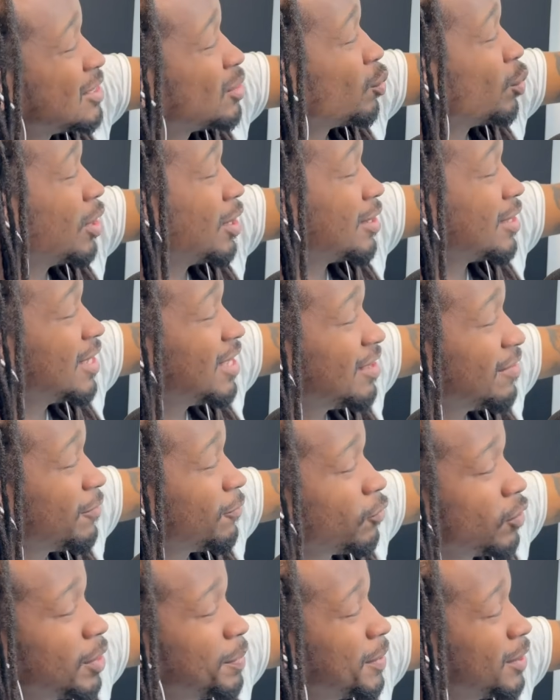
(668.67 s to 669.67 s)
to where Keith
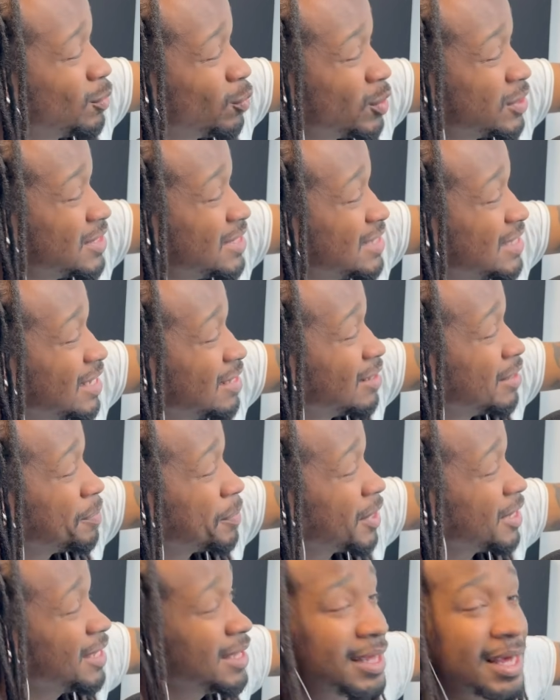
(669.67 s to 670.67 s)
Freeman was stealing
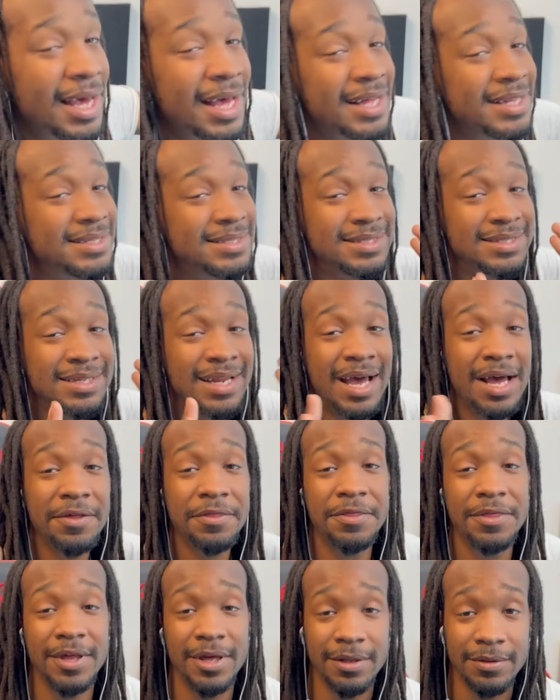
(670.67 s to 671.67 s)
money.
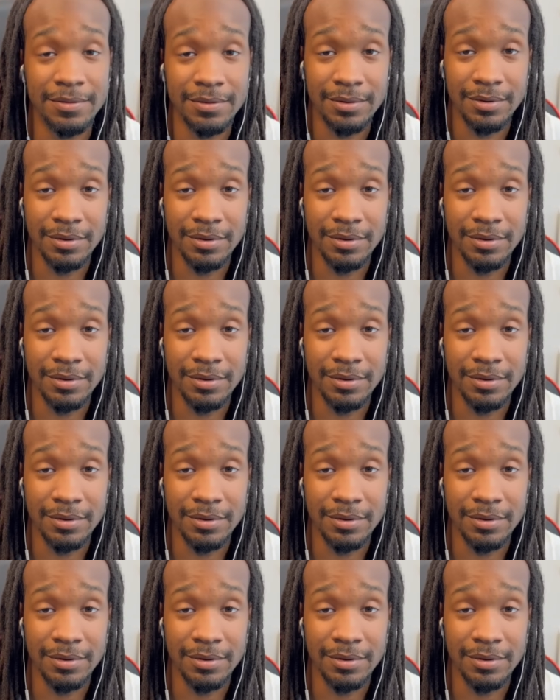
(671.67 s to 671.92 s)
Nothing.